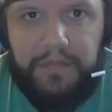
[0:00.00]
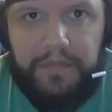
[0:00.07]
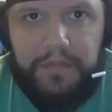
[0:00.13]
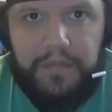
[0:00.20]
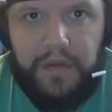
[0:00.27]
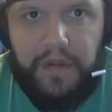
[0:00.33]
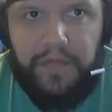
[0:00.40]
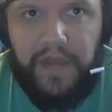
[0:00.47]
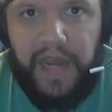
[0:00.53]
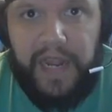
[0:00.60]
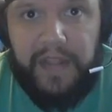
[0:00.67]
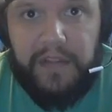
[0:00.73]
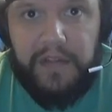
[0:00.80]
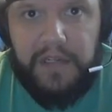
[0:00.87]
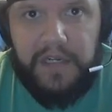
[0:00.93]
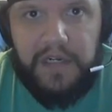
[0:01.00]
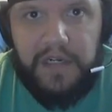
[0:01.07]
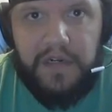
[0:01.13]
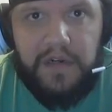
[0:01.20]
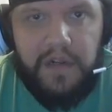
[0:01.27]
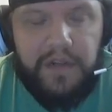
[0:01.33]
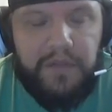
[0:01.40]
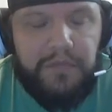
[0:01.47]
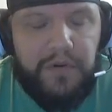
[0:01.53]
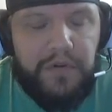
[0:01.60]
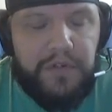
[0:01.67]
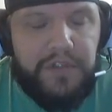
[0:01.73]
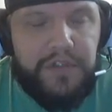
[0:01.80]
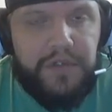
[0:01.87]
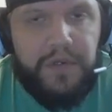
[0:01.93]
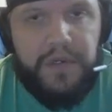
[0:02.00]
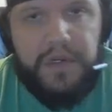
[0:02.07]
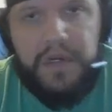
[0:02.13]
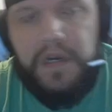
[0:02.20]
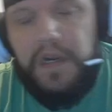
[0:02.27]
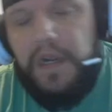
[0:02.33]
on the island there, on the broken shore.